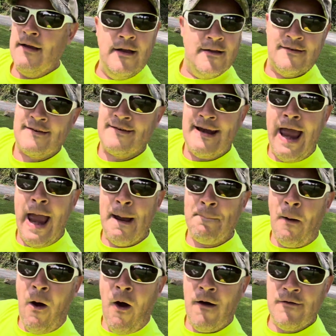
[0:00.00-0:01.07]

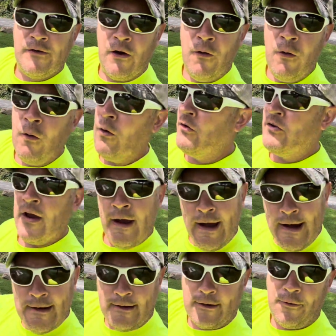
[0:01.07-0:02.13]
Snap-on tools
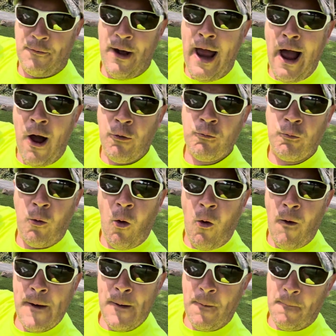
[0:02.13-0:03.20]
in a Crown
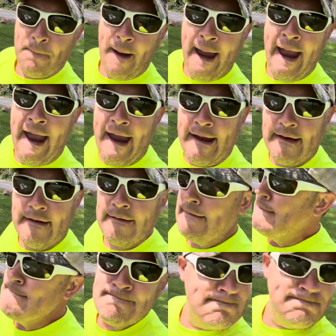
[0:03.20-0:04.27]
Royal bag.
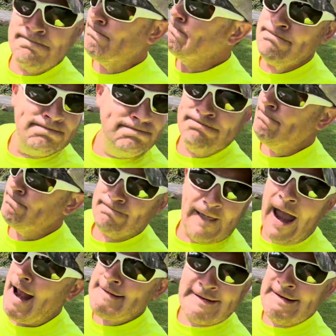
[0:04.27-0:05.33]

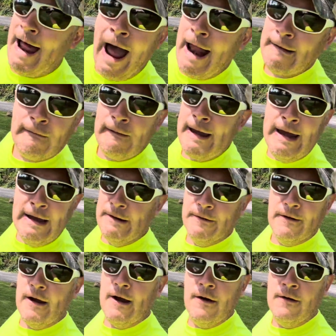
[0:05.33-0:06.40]
That's not a leader,
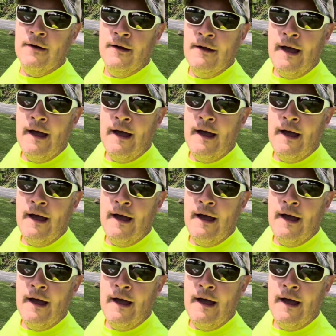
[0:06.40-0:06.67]
dude.